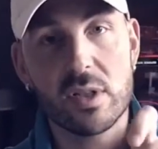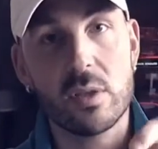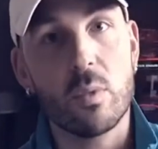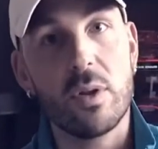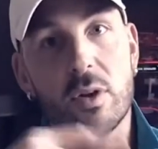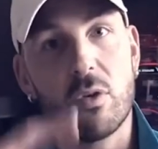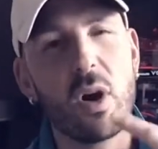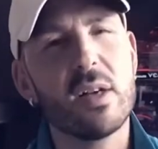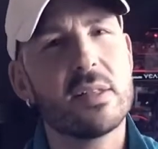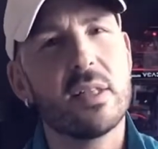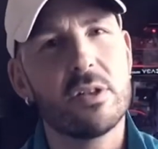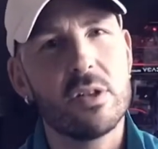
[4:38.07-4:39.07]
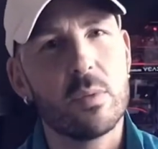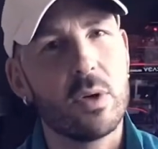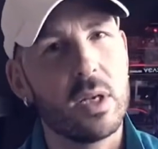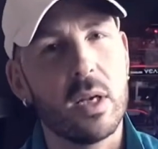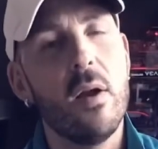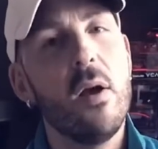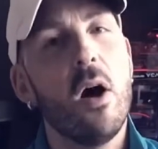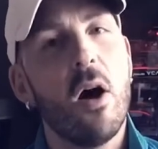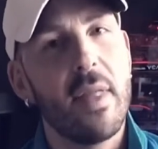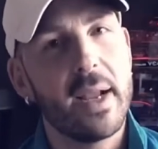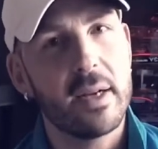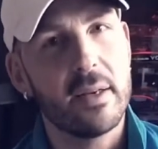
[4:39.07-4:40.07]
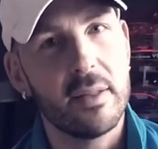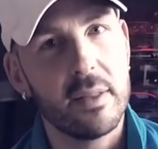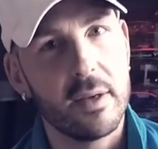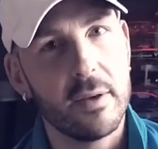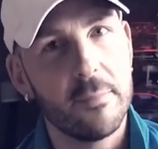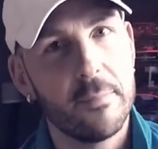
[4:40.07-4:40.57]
and where the cross-sections work and all that kind of thing.